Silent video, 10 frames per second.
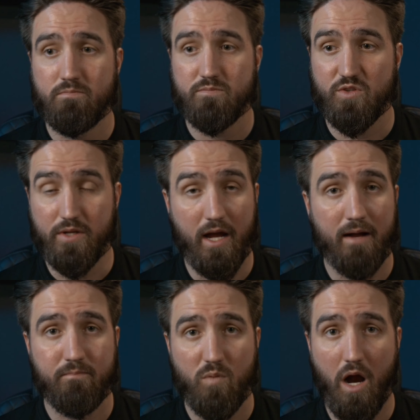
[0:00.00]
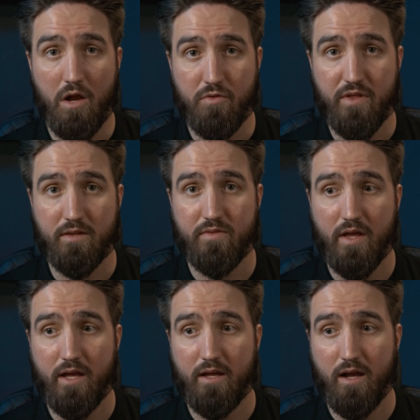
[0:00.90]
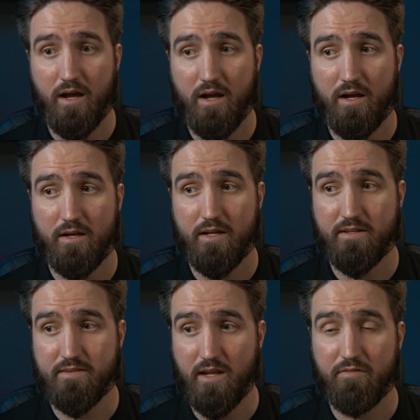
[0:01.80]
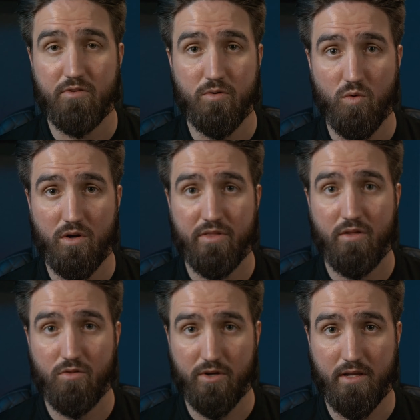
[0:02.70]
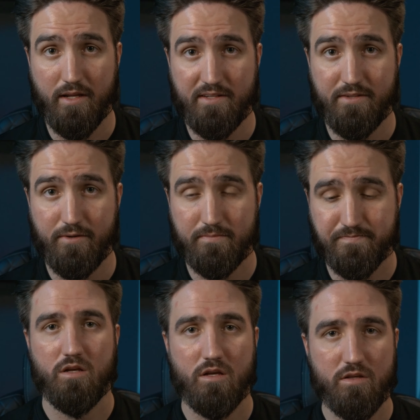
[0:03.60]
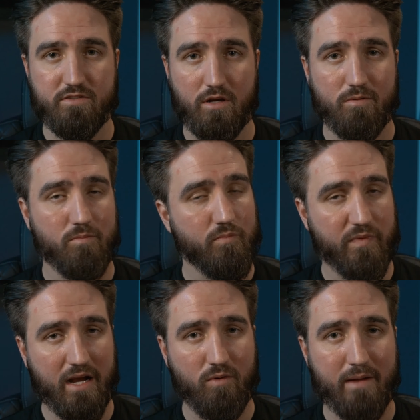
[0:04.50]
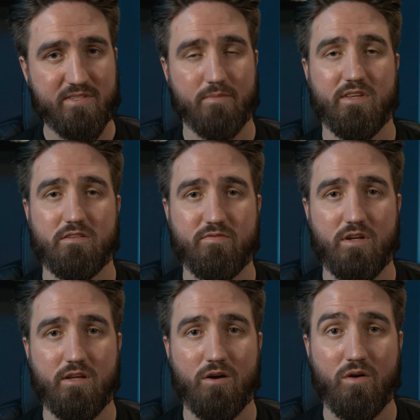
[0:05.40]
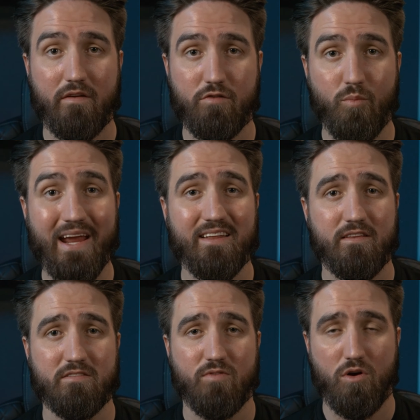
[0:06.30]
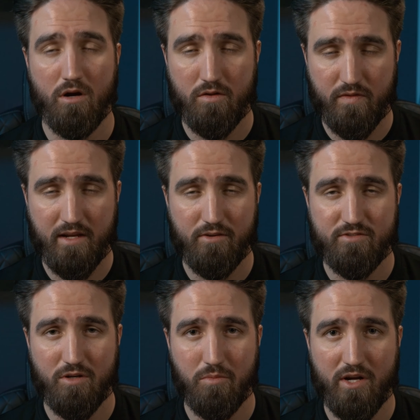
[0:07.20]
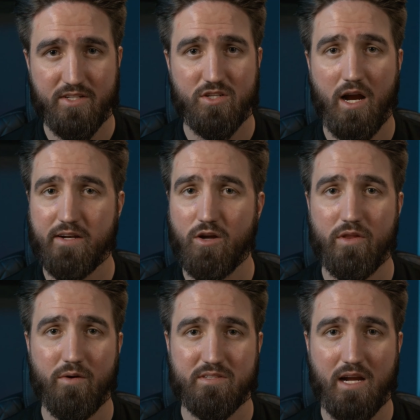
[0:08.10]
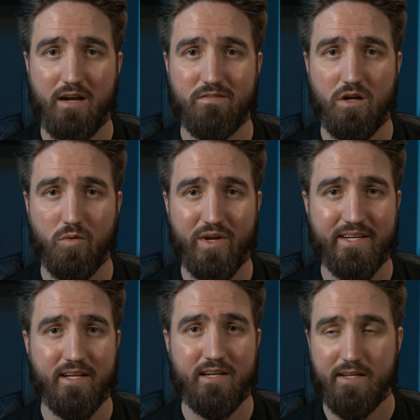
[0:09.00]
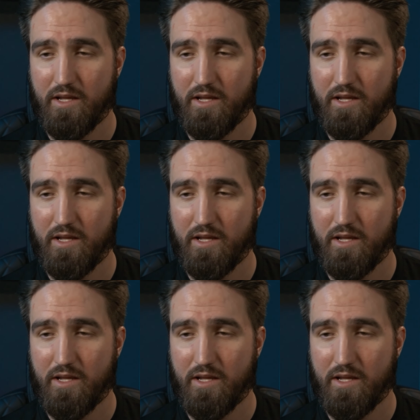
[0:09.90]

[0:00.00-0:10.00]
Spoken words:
So yeah, I think that it's definitely worth looking into. So that wraps up this video. If you made it this far, thank you so much. I know that was kind of long-winded.